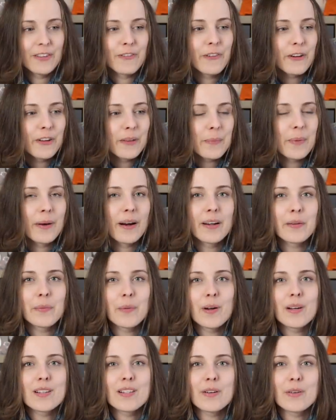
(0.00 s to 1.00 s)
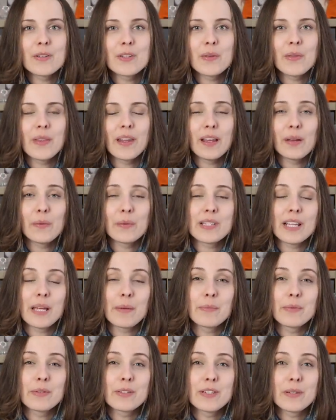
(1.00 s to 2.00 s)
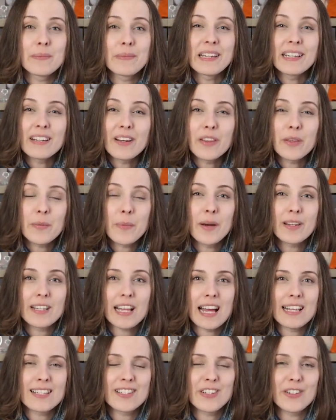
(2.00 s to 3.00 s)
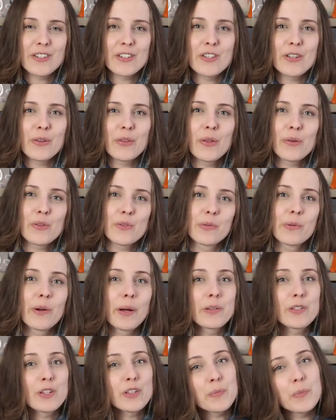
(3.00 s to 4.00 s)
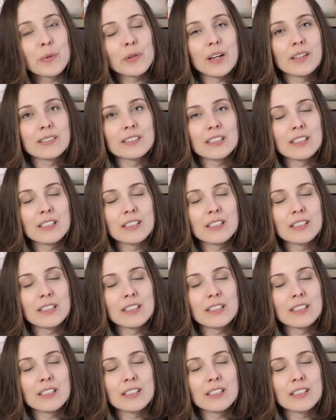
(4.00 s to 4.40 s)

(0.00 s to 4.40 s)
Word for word: the fun part was also that I was able to meet other podcasters, so those who I just put on,